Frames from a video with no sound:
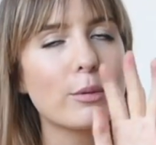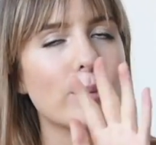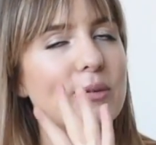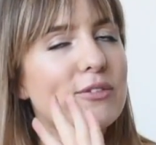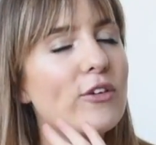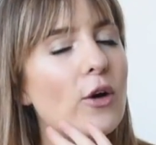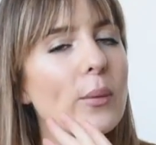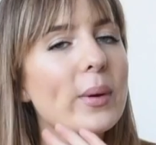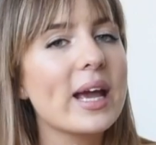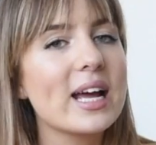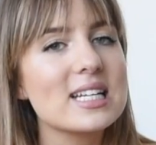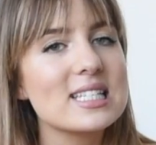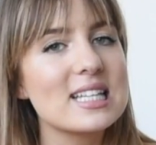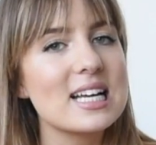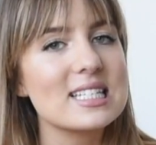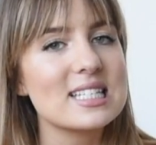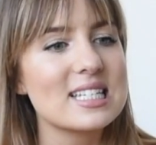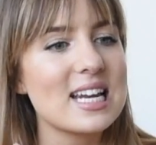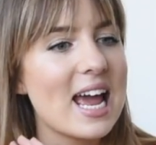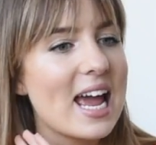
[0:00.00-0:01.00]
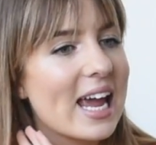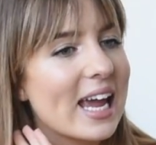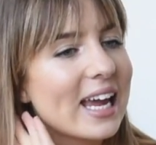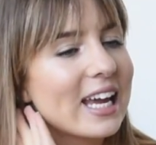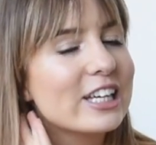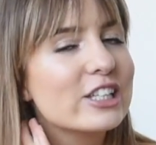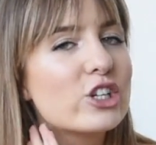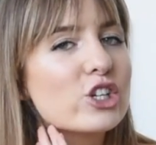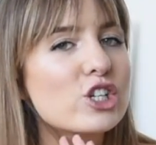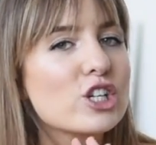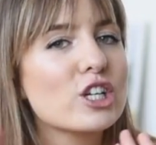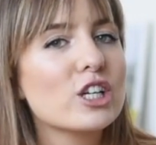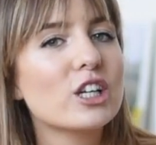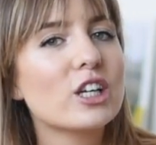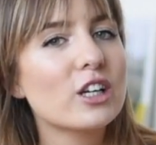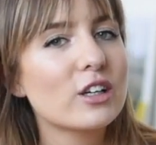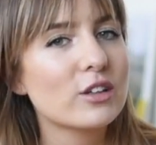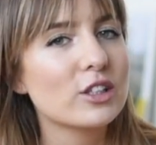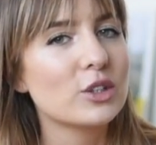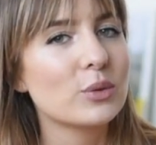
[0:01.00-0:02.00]
But before we get to that stage,
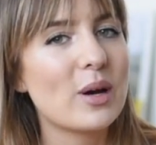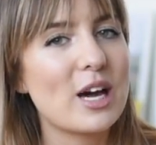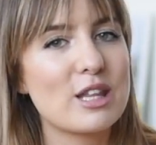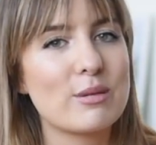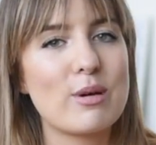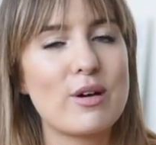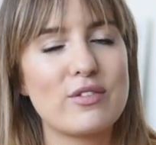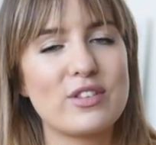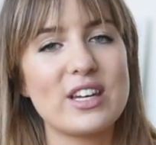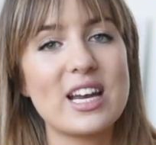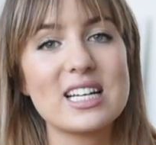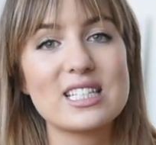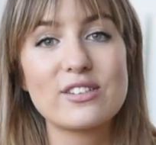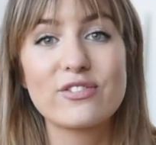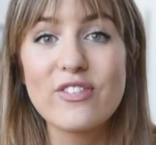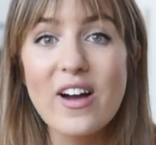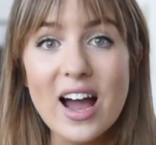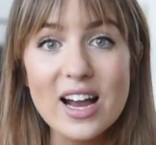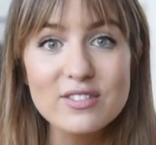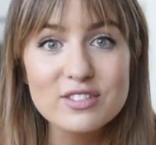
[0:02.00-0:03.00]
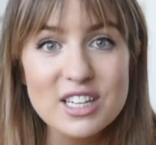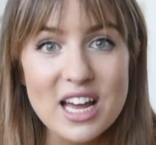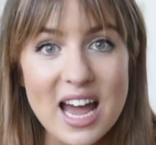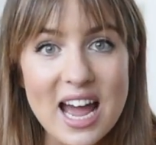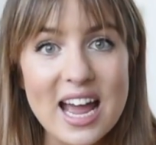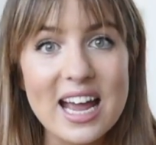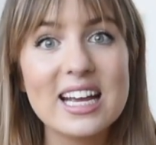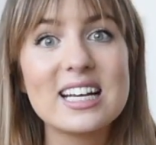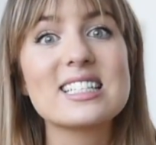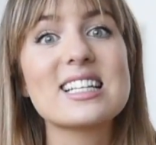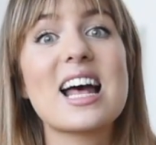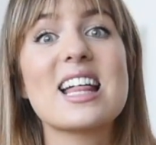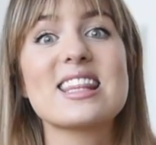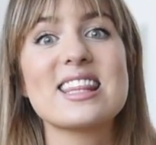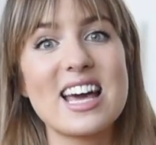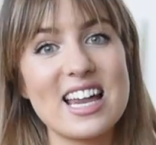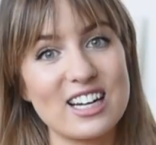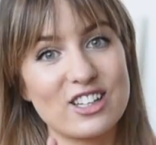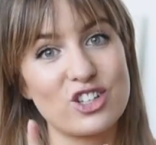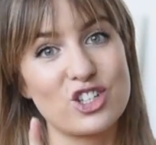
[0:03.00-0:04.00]
I'm gonna wear them over the next 5 days
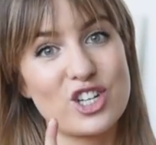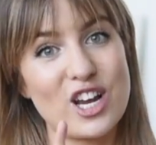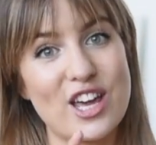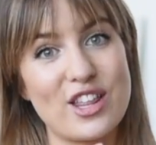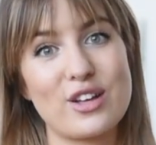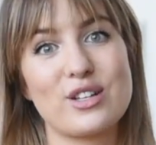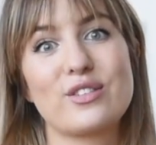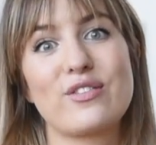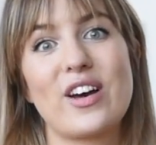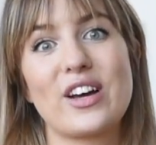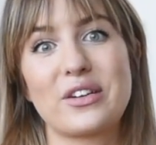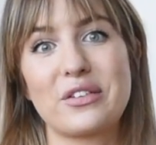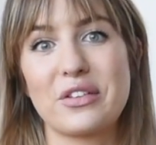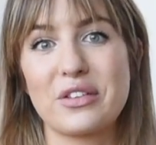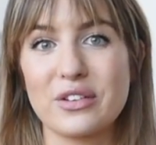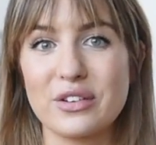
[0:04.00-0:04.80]
and then I'll share those final